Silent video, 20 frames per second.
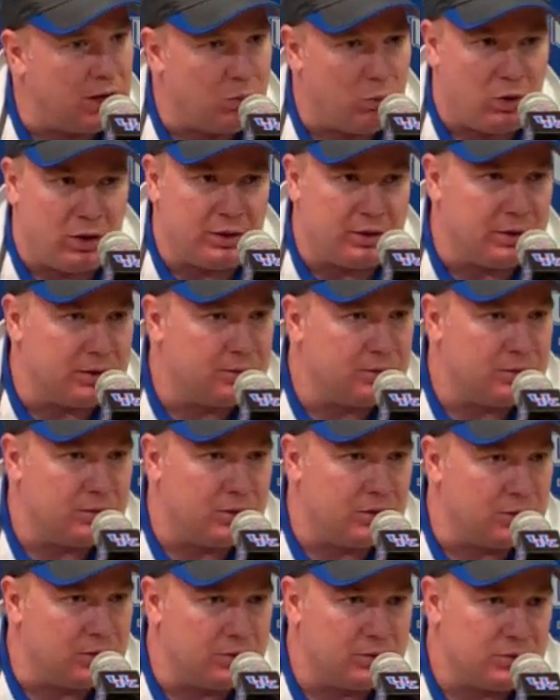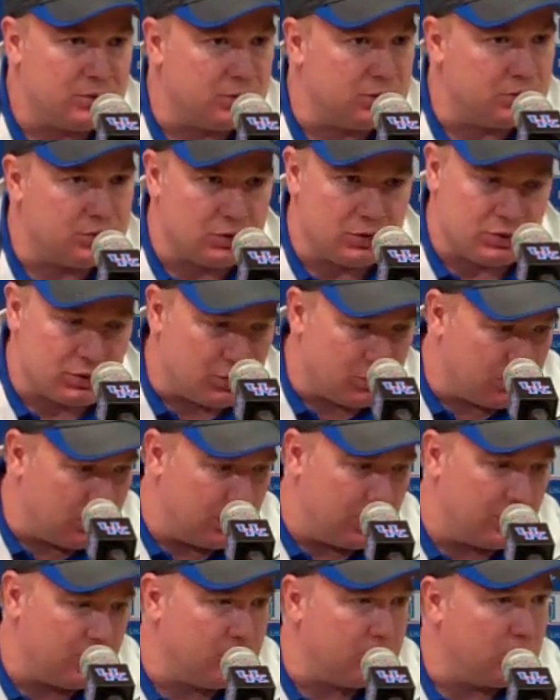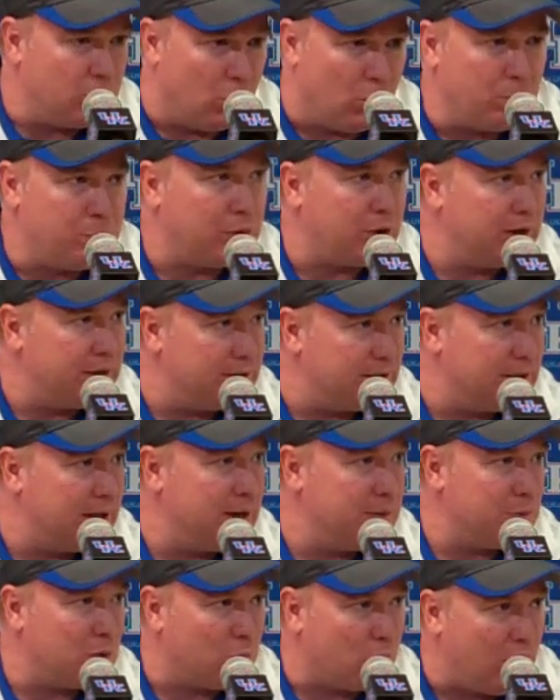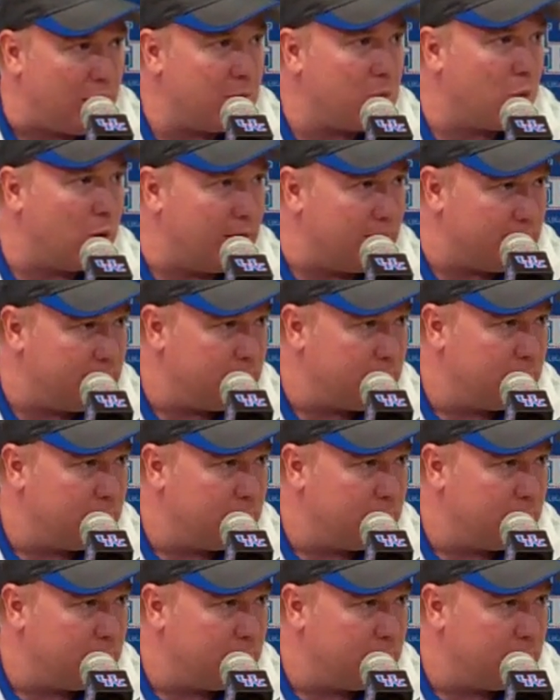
I wanted to just go play the game the right way,